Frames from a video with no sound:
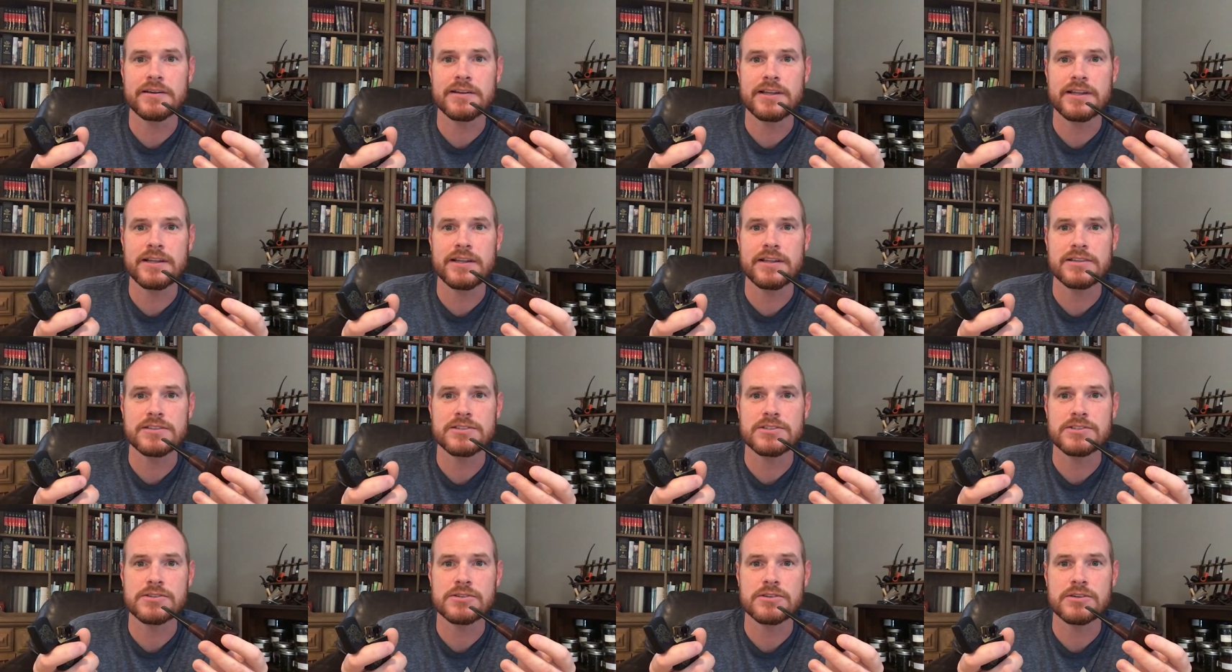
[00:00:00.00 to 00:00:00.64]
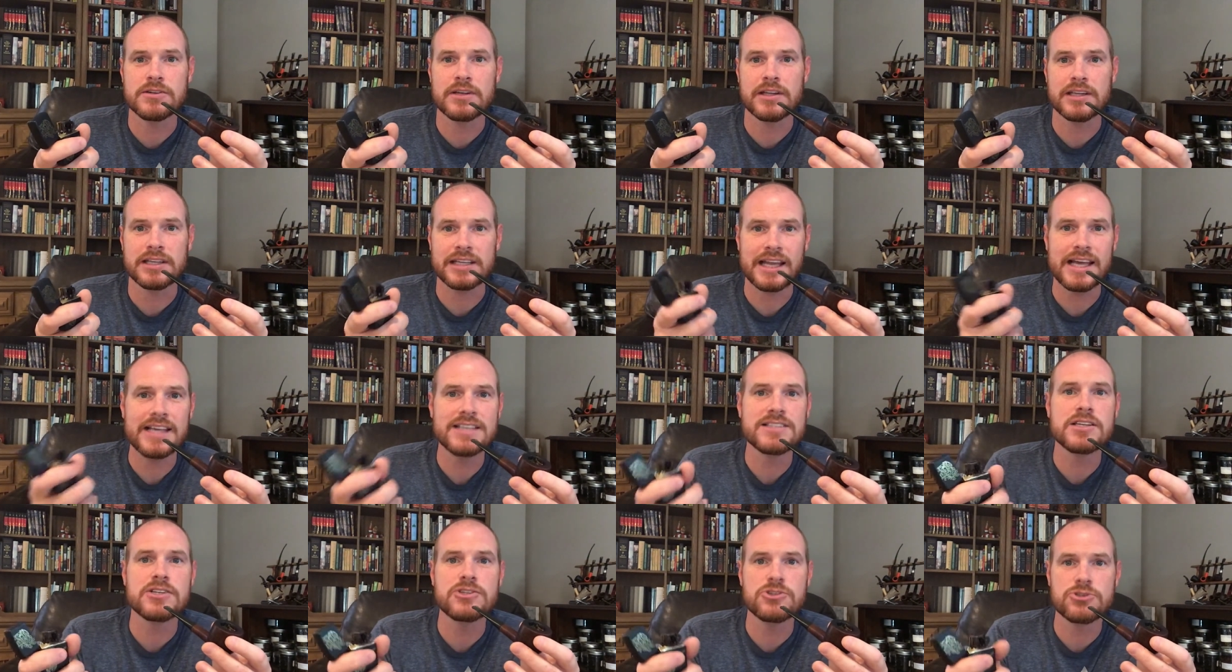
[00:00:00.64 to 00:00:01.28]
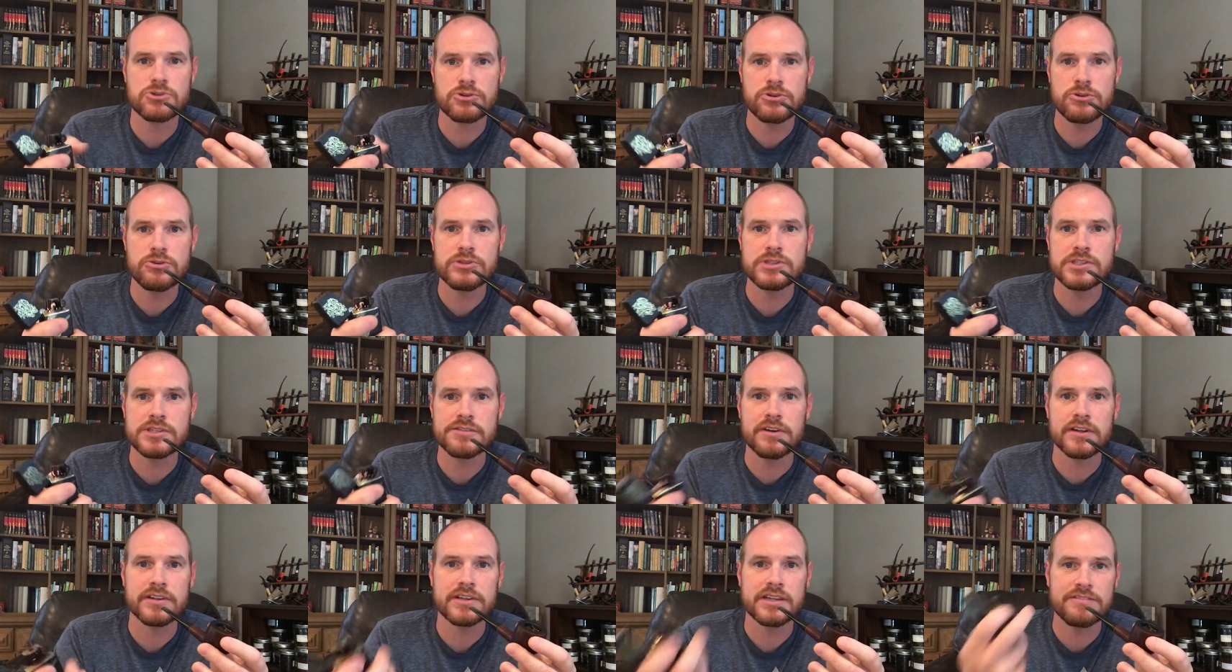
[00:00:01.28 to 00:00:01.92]
is less
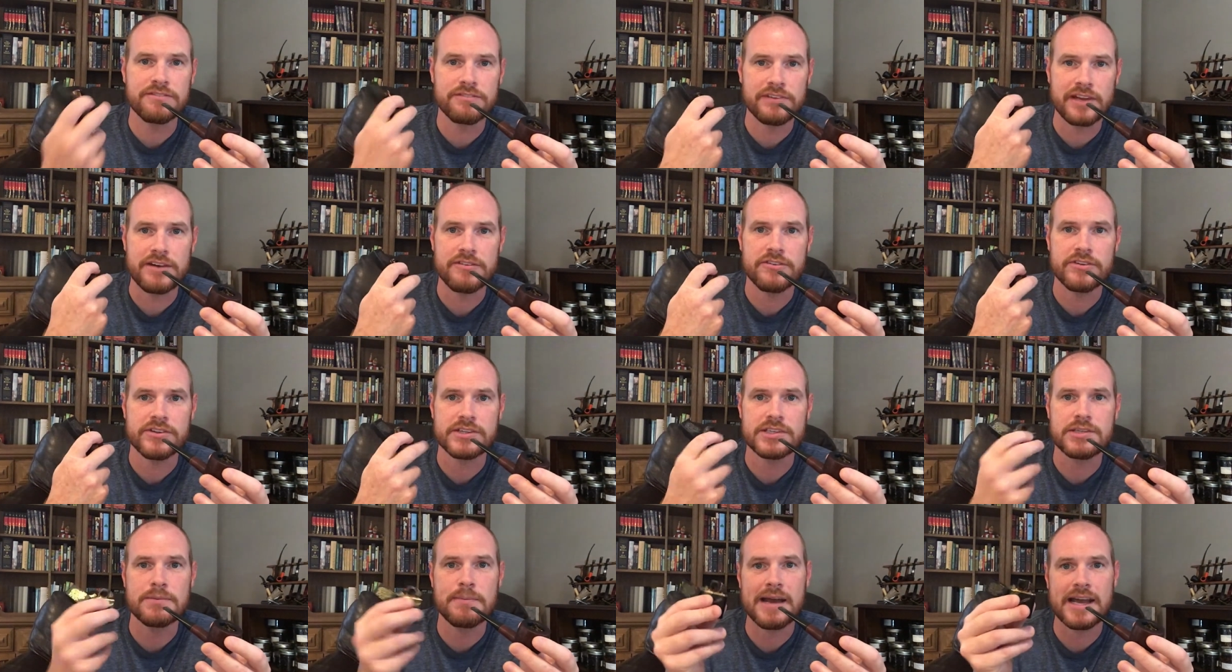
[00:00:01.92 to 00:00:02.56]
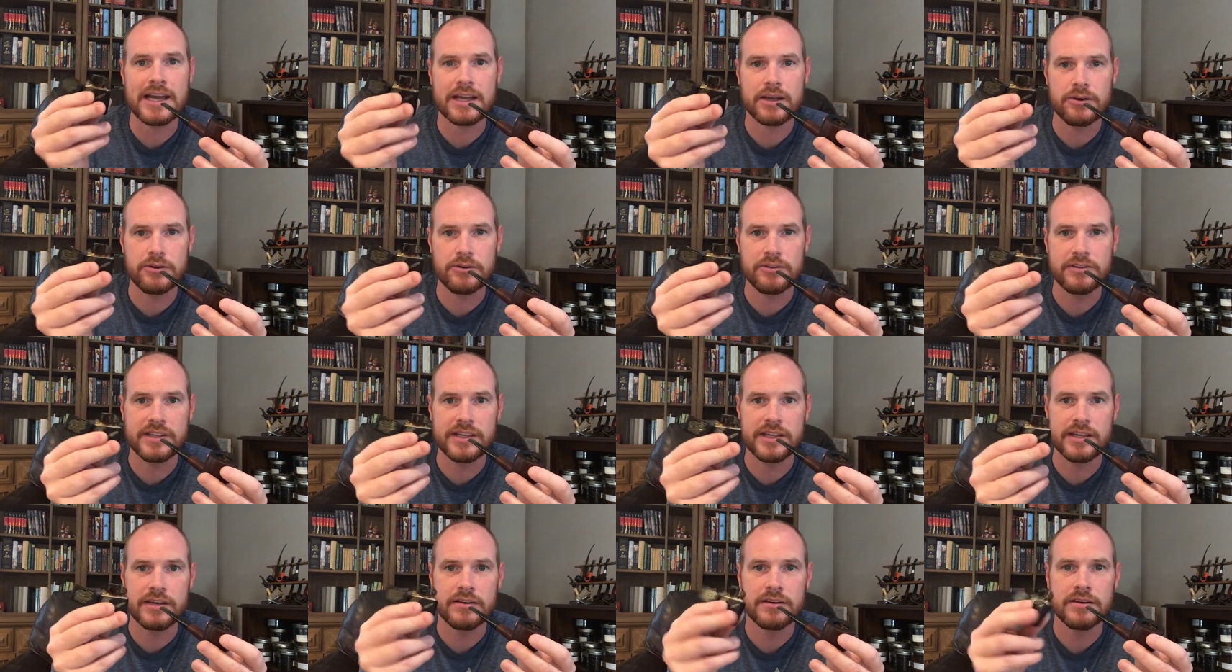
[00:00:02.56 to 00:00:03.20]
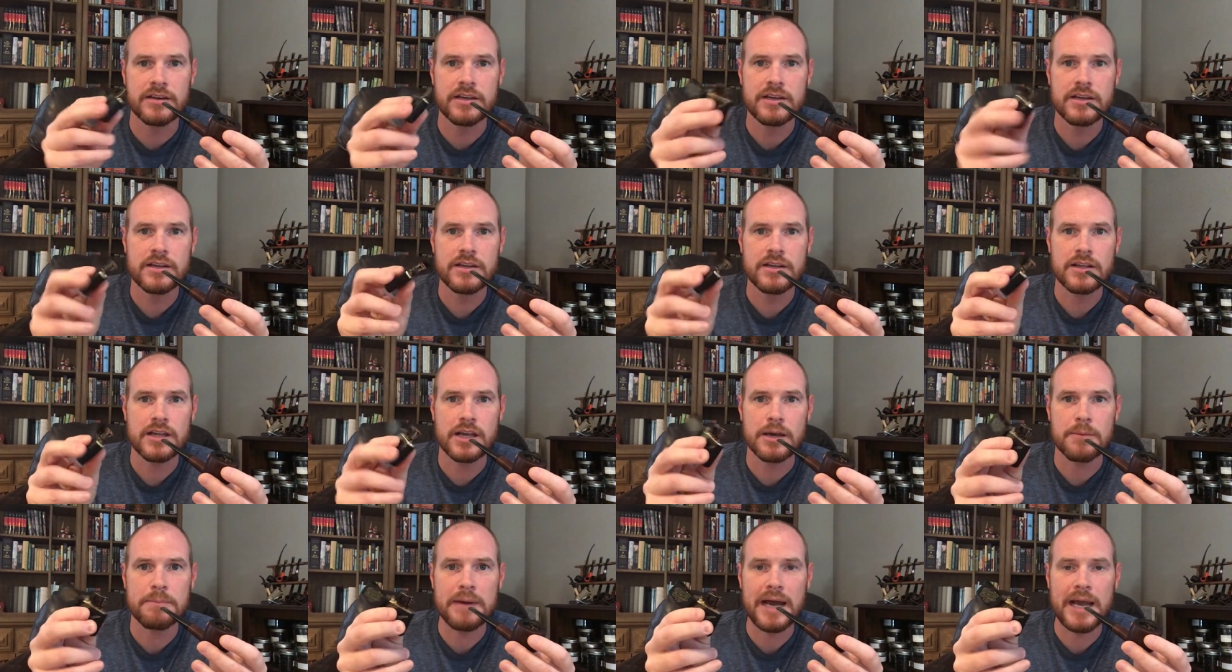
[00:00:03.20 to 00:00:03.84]
intrusive on the flavor of the tobacco than
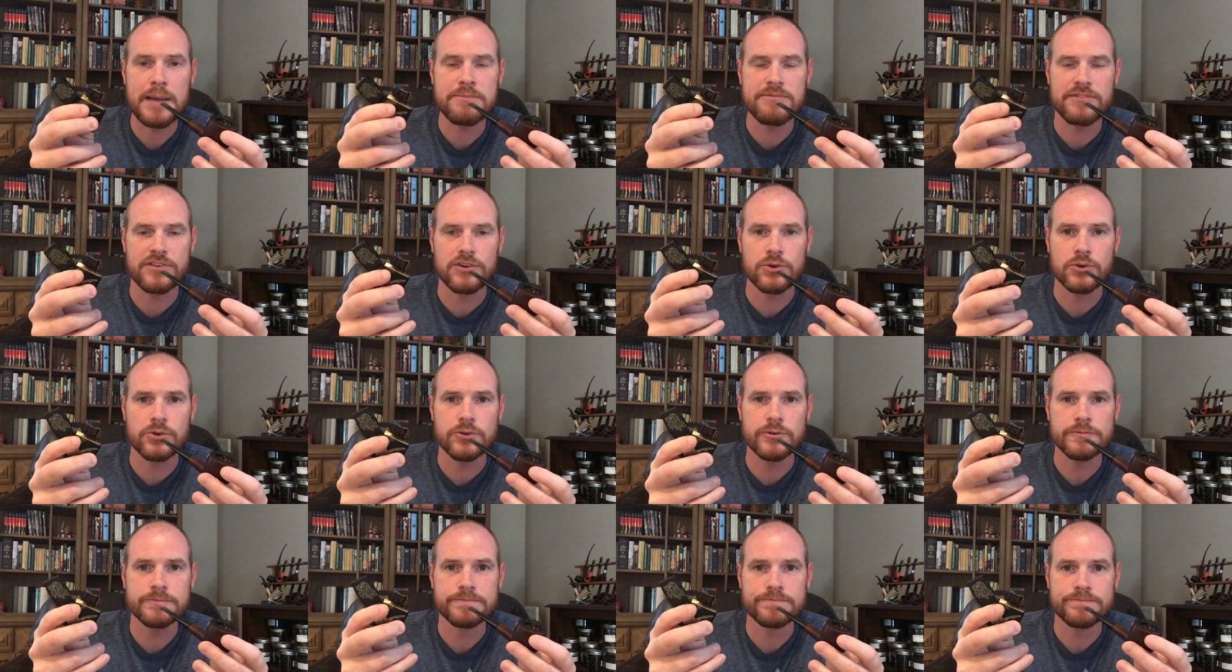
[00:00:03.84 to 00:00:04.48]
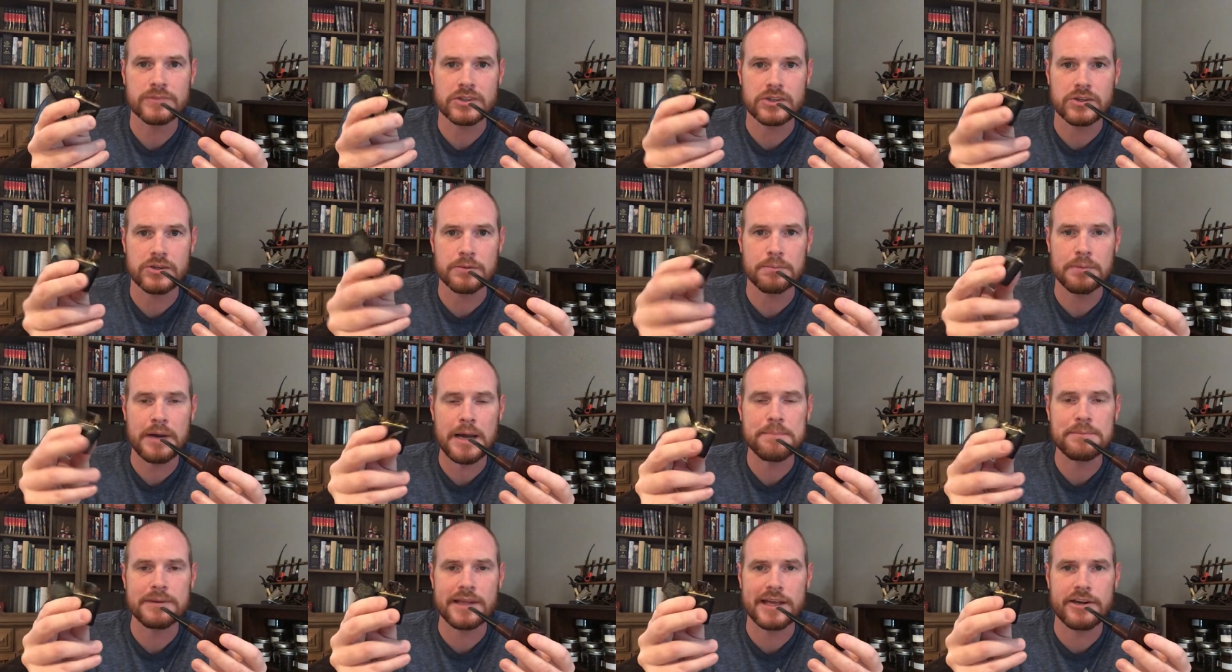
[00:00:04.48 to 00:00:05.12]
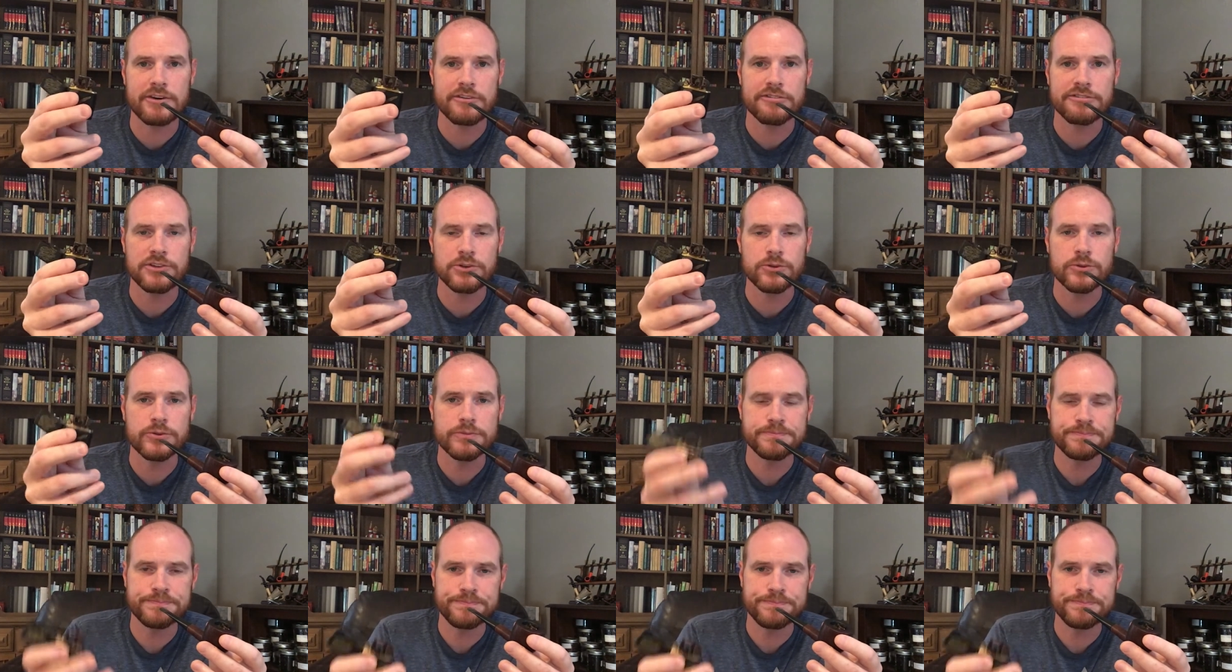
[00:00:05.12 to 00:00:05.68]
pipe fuel or pipe lighter fuel.